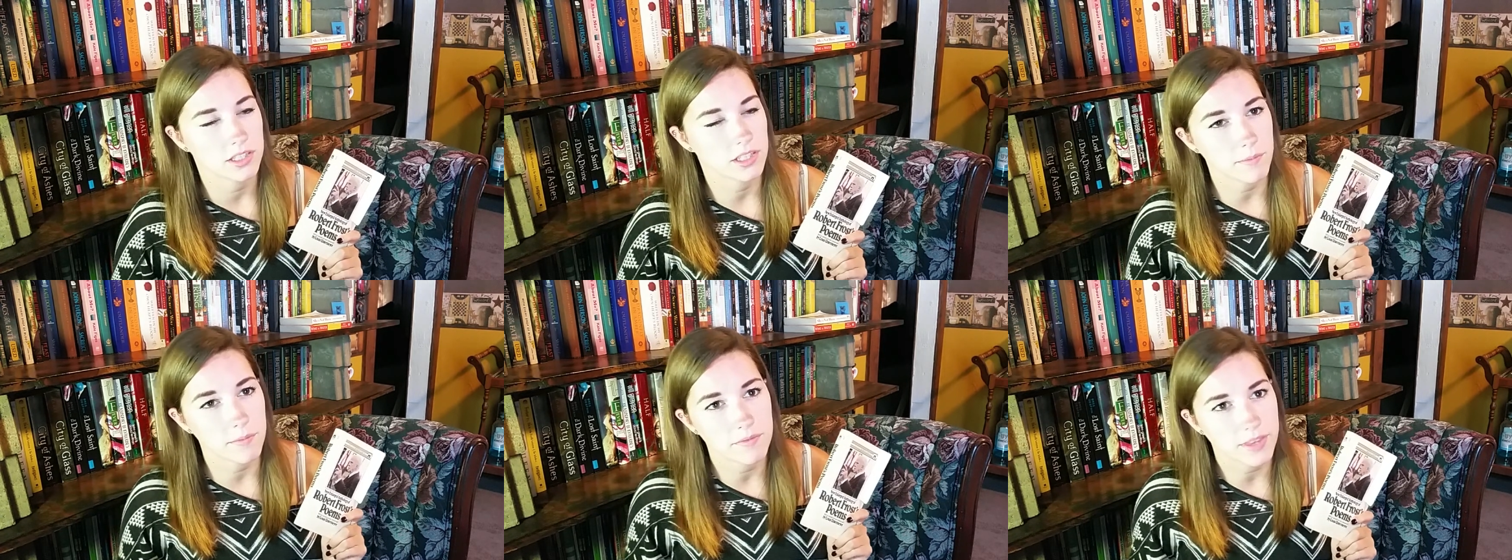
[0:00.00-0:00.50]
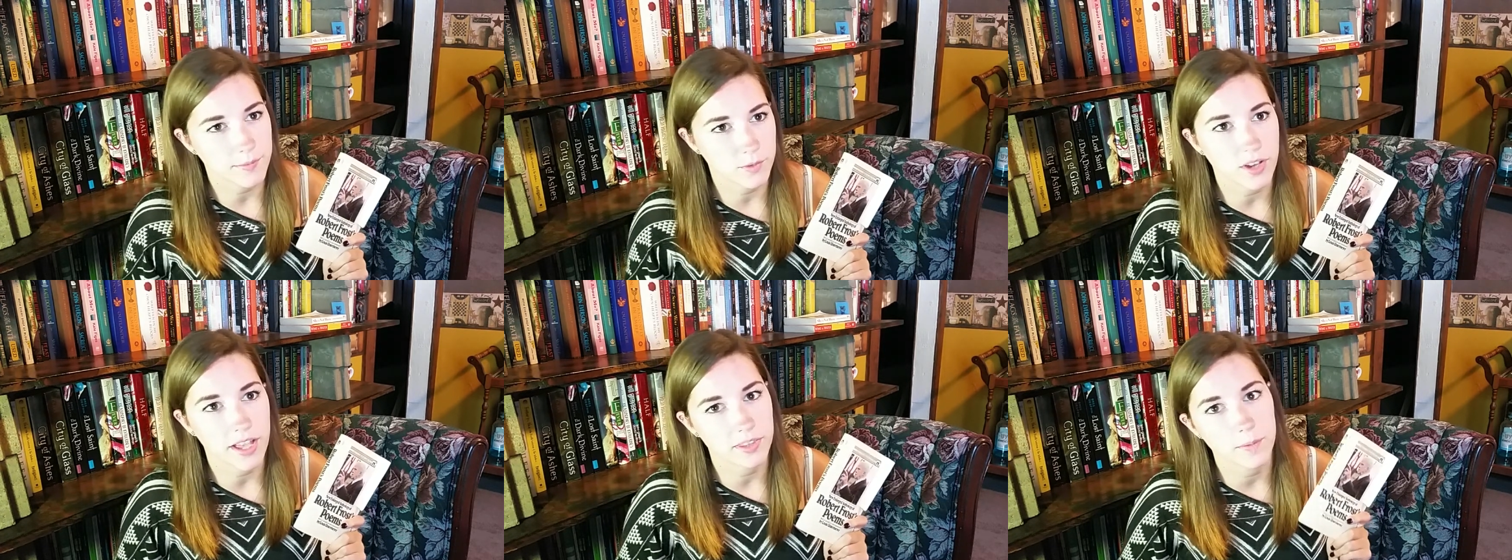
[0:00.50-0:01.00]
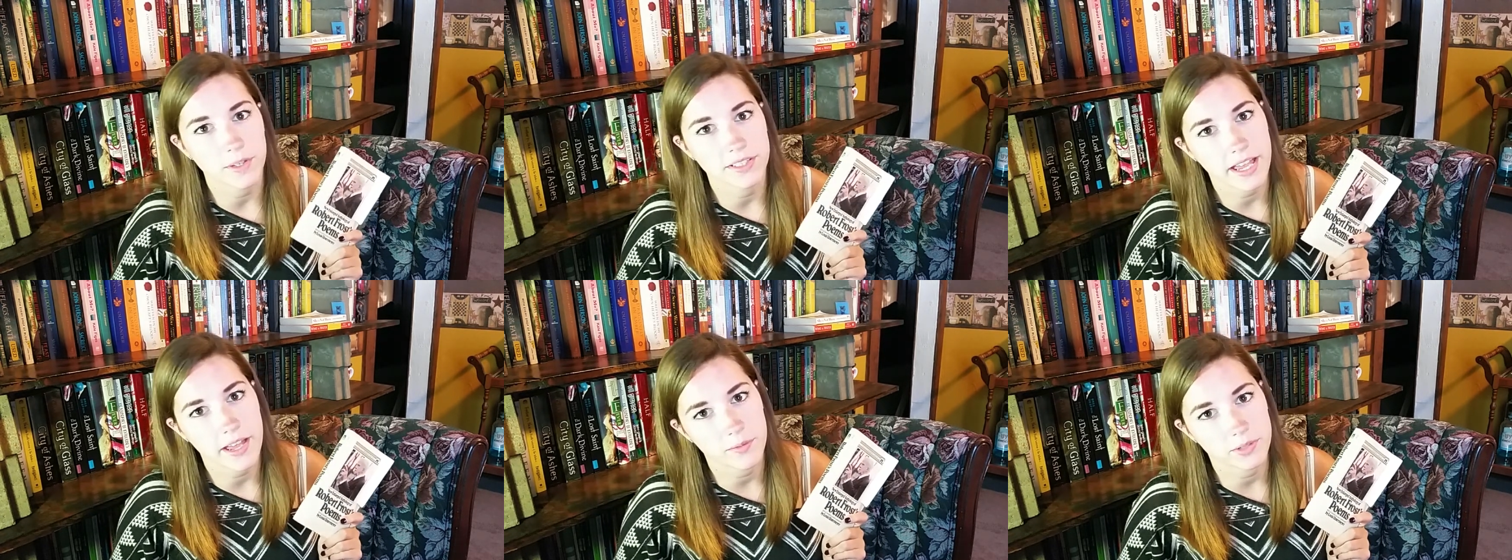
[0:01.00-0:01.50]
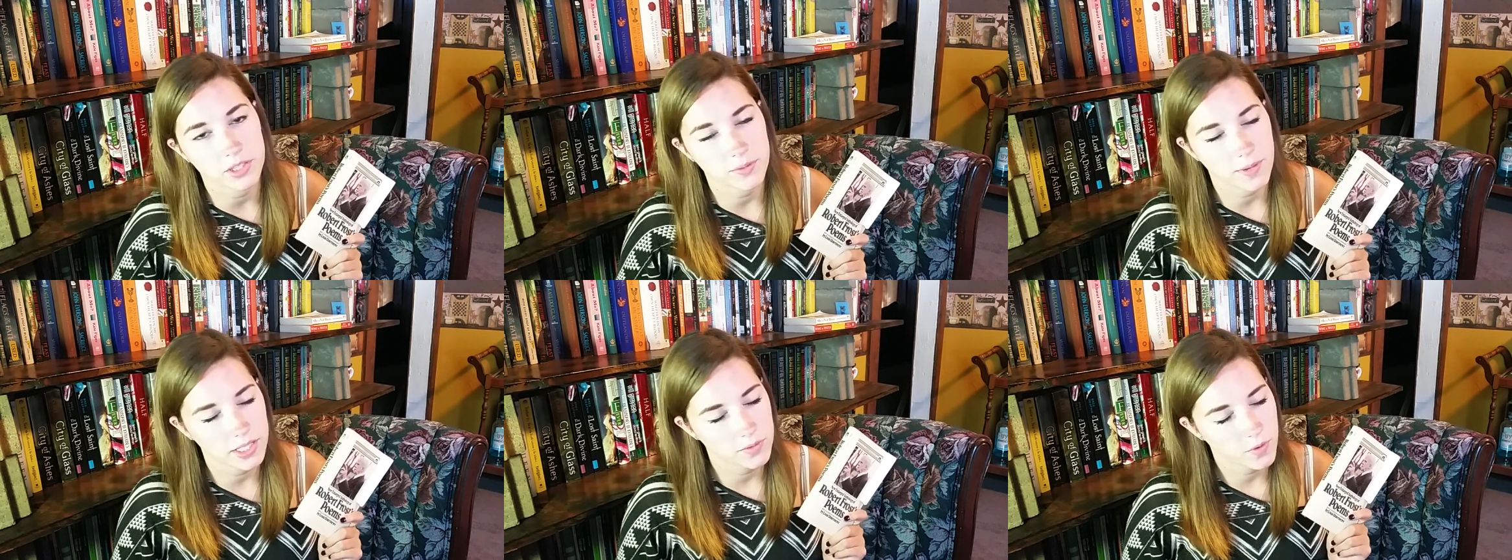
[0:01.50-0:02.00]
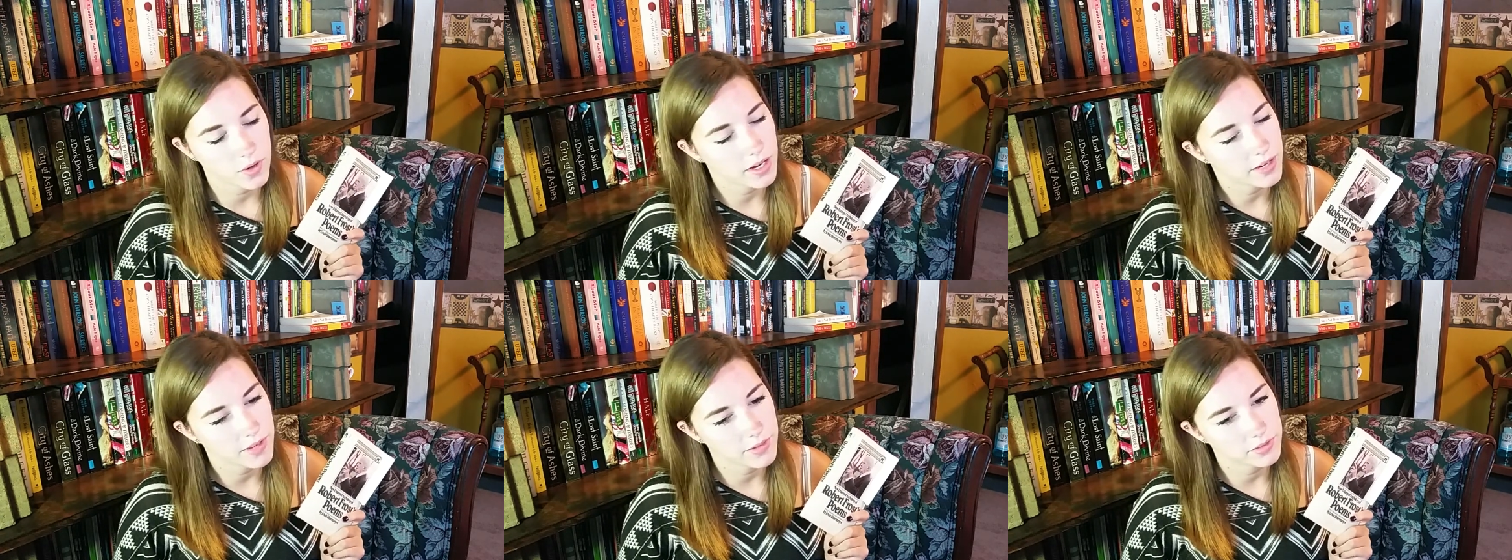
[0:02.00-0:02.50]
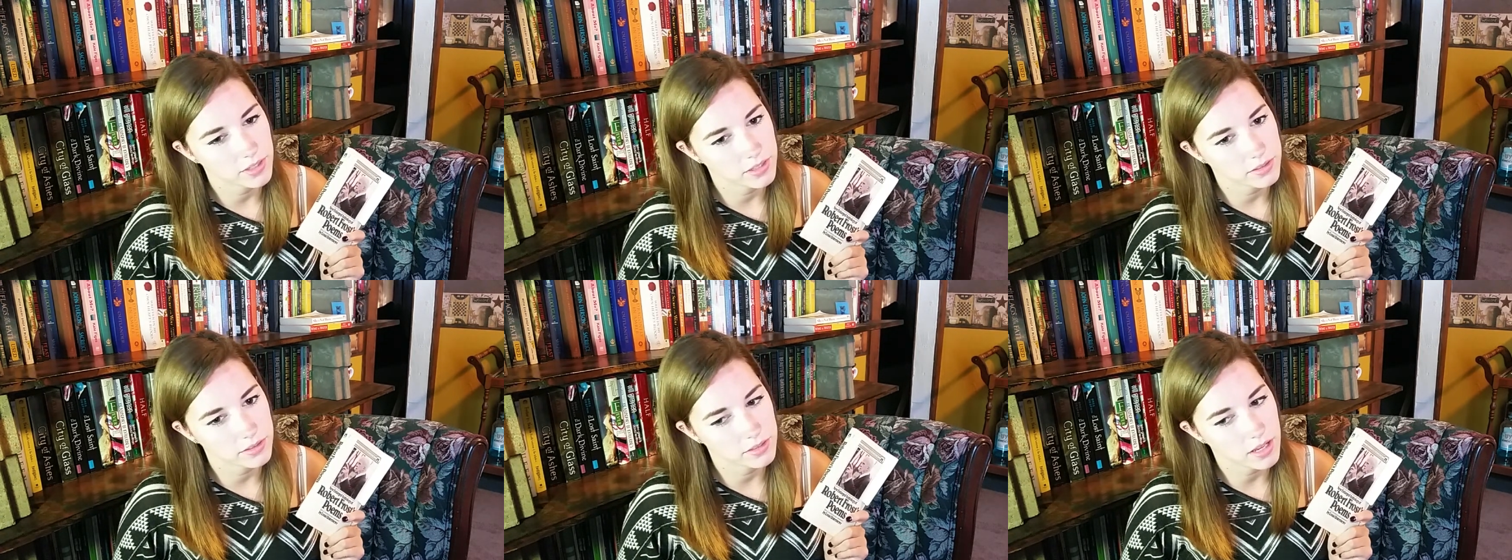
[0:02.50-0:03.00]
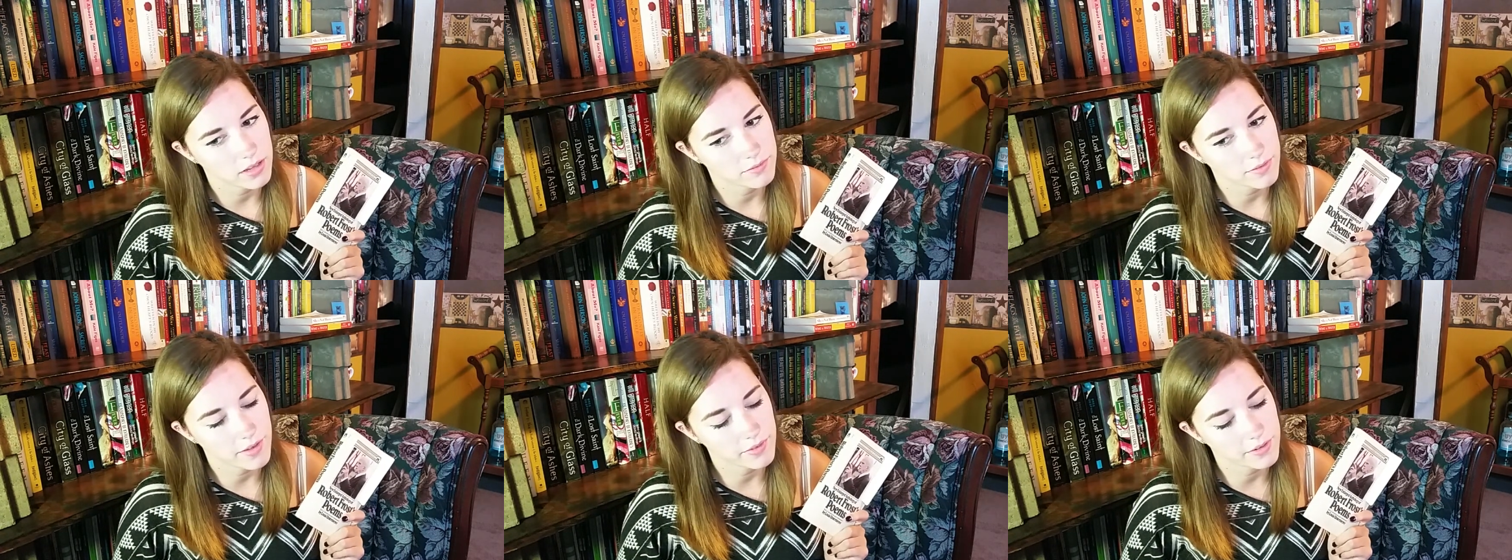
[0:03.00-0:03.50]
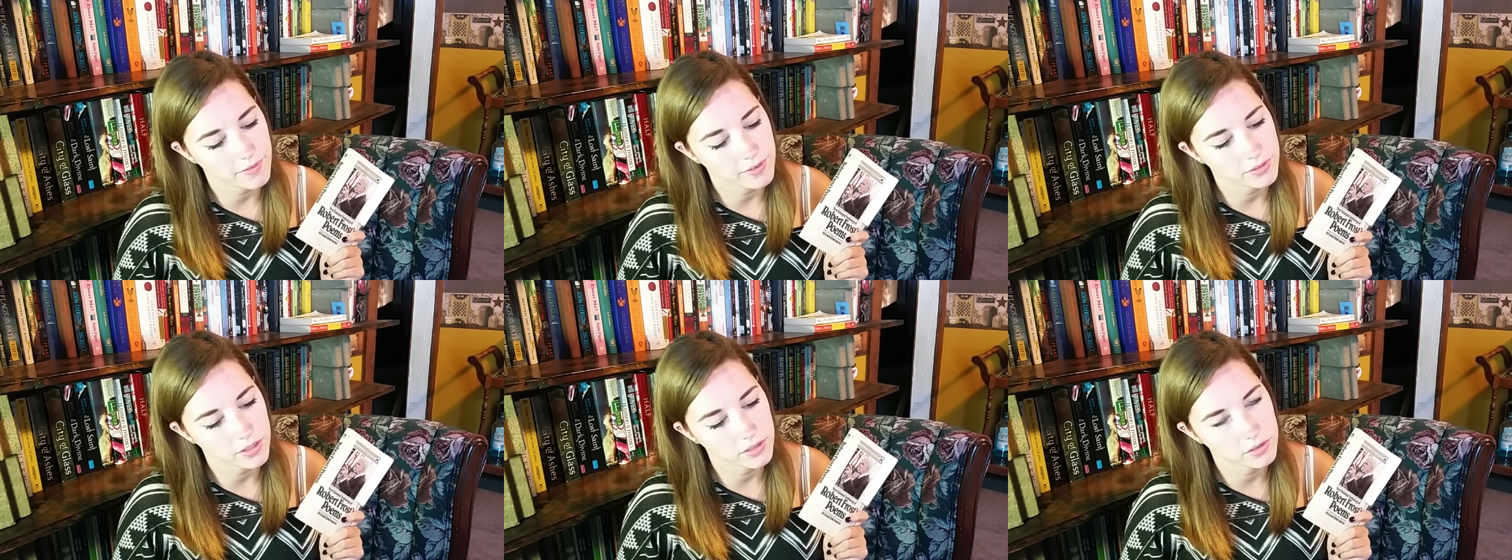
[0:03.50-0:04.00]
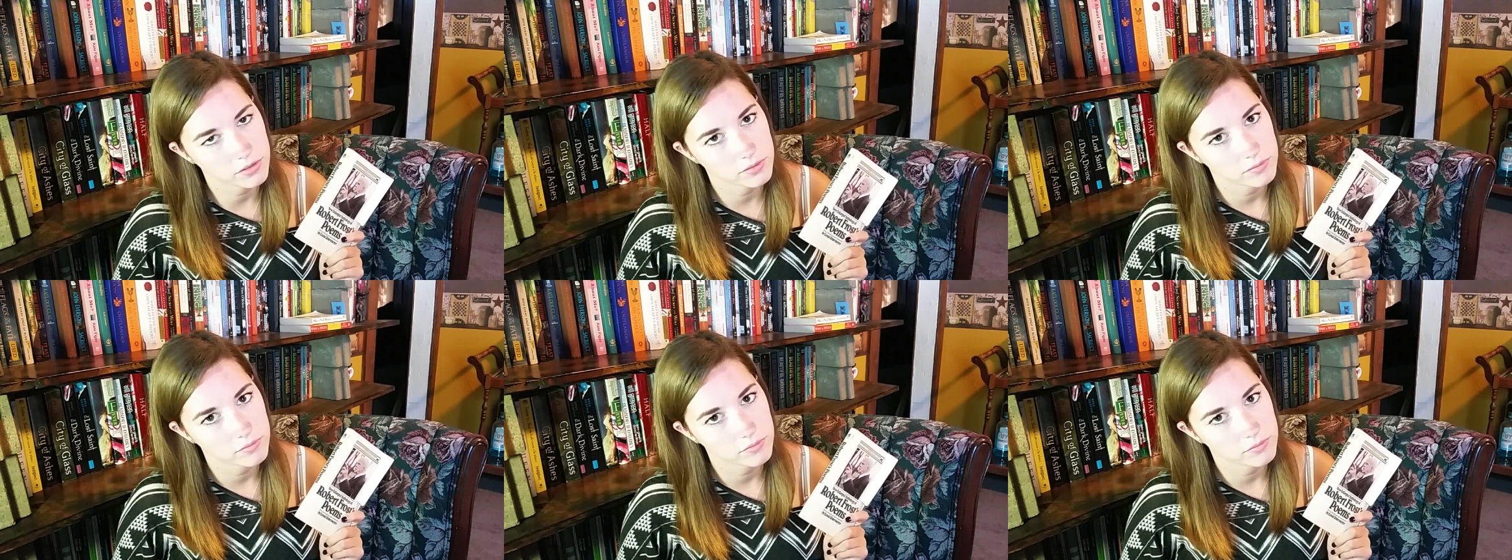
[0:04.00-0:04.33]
Some of them drag the book down, which is why it's 4 out of 5 stars and not 5 out of 5 stars.